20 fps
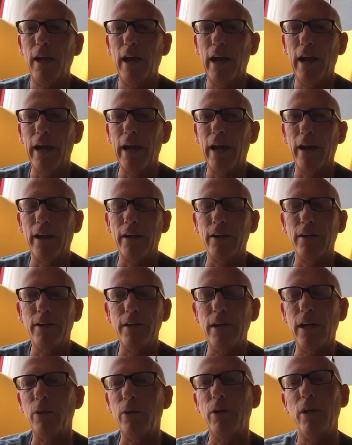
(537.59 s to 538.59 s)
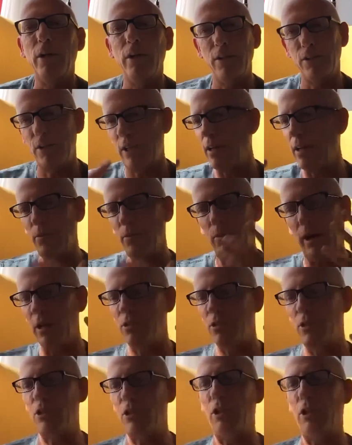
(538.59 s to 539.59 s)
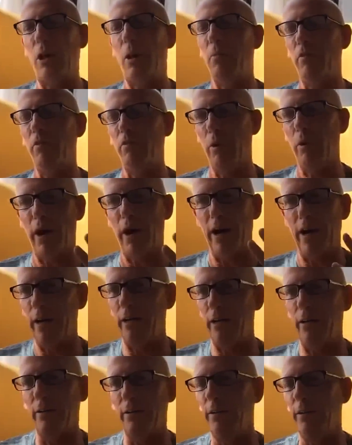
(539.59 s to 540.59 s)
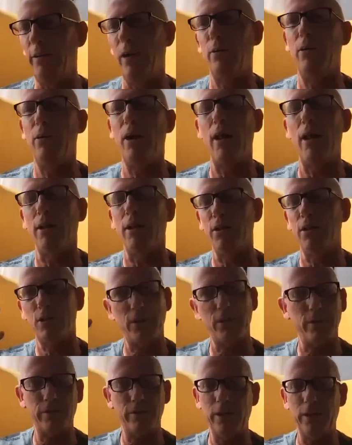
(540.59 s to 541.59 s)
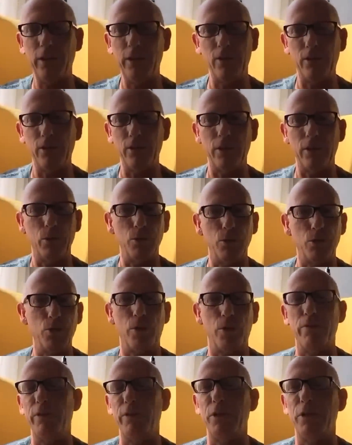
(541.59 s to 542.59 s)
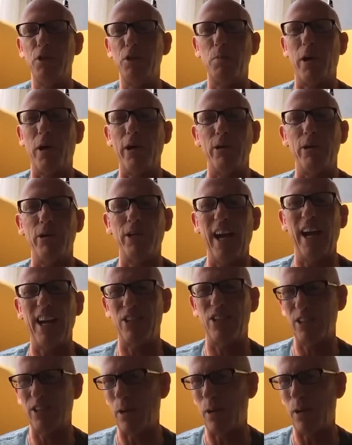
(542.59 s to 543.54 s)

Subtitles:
And he said, well, it's the sum of my knowledge in the field, and it was sort of an inspired guess.